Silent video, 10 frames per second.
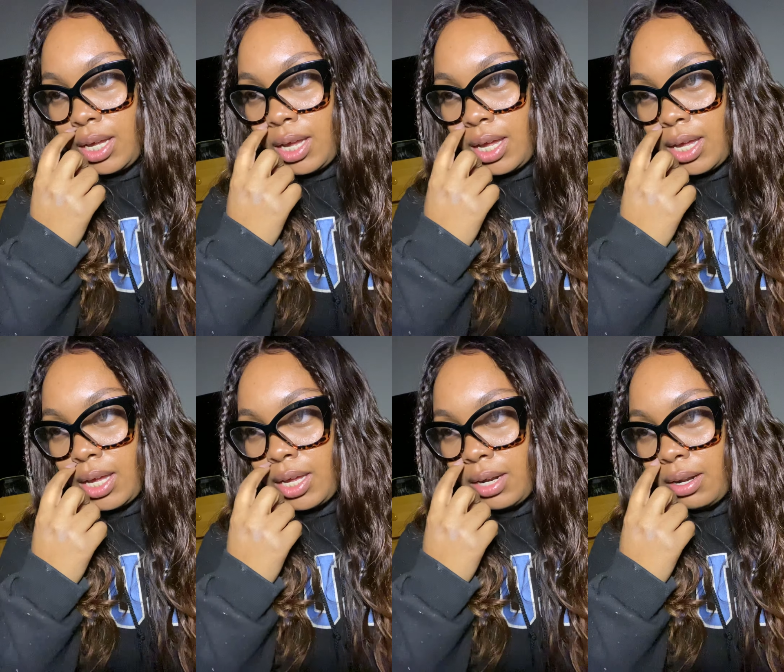
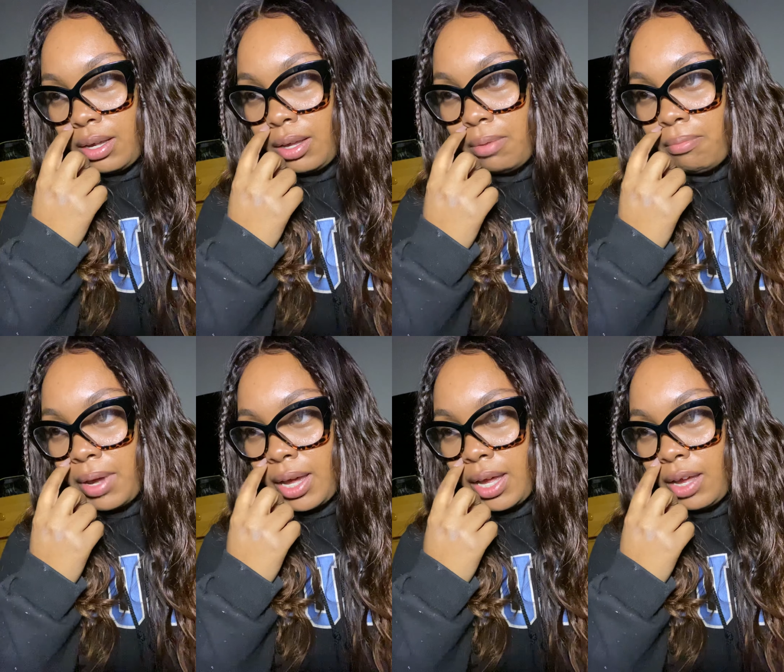and
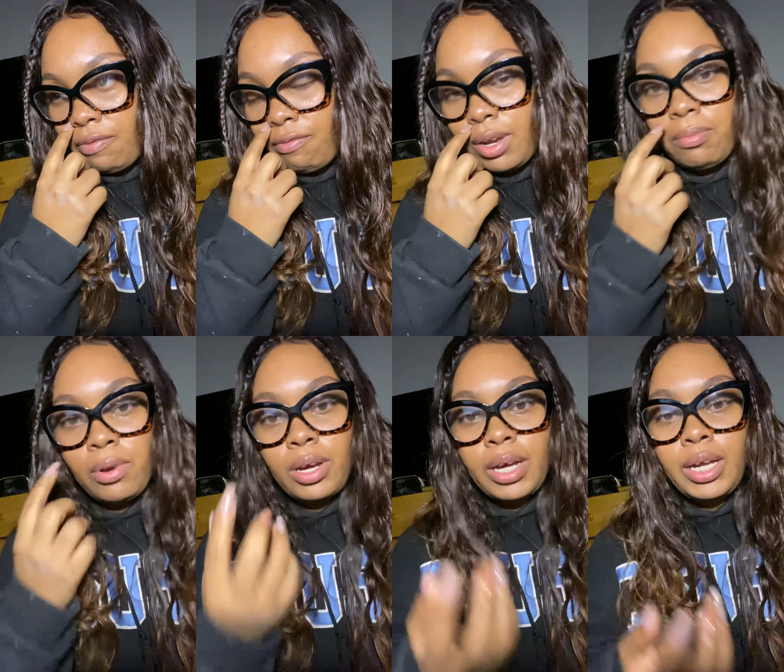my
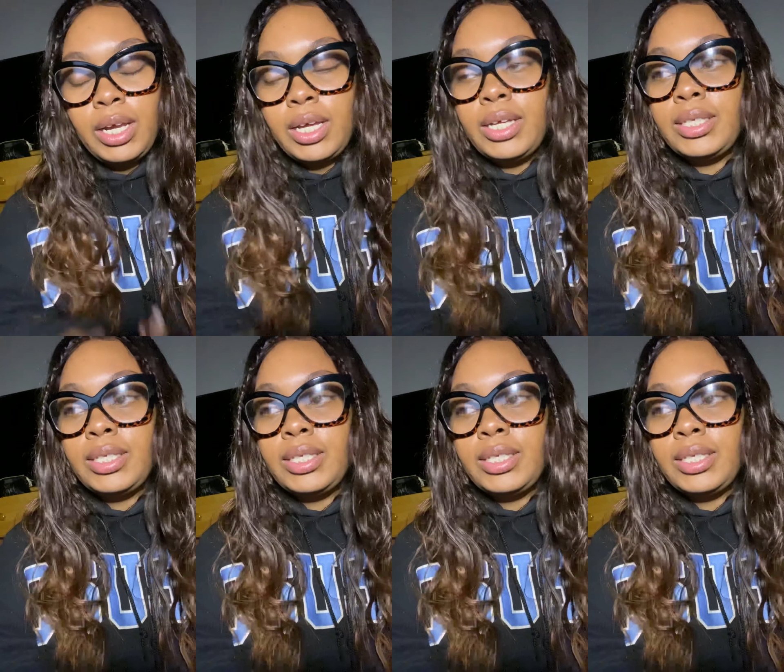framework ideas,